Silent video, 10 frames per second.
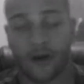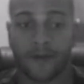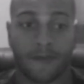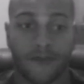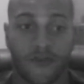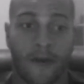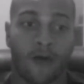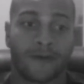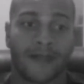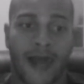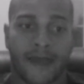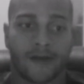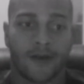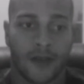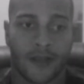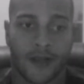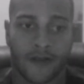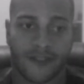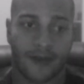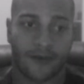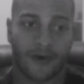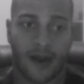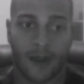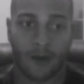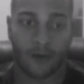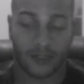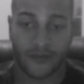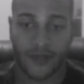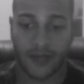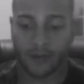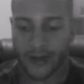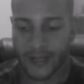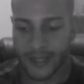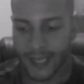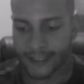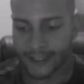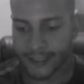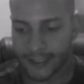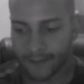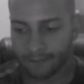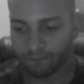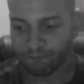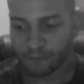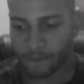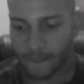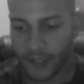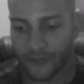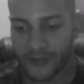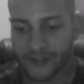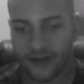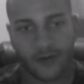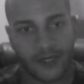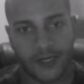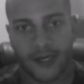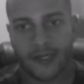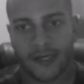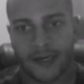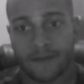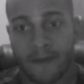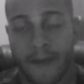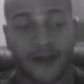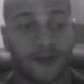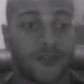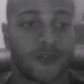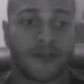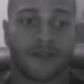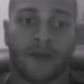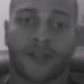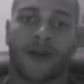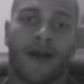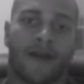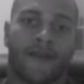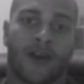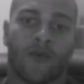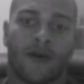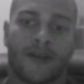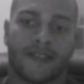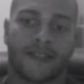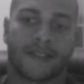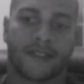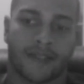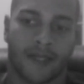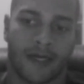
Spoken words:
I'm doing my own diet, this time around. I'm not working with anybody, and things are going good. My macronutrients are much higher than I was